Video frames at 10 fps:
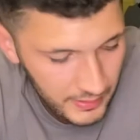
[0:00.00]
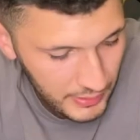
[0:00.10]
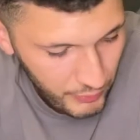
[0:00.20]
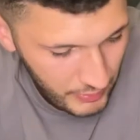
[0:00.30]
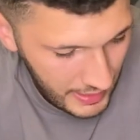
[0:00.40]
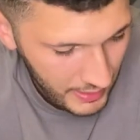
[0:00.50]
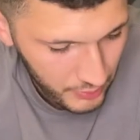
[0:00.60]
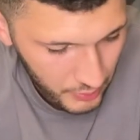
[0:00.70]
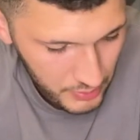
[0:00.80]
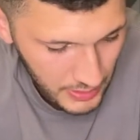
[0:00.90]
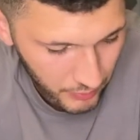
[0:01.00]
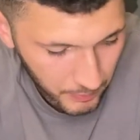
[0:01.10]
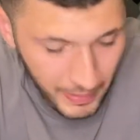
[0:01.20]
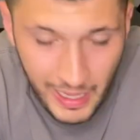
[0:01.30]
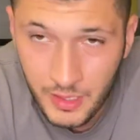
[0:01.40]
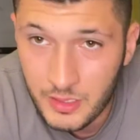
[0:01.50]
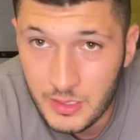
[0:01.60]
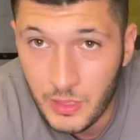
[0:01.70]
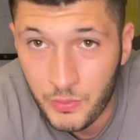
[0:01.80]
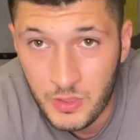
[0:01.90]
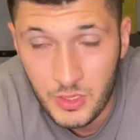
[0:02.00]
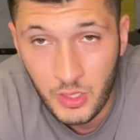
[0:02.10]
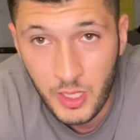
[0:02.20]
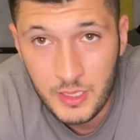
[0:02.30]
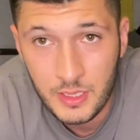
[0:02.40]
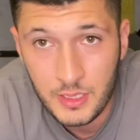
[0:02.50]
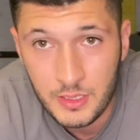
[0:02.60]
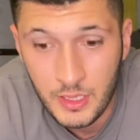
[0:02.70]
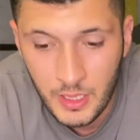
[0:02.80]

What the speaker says: Different handles, different patterns, different sizes,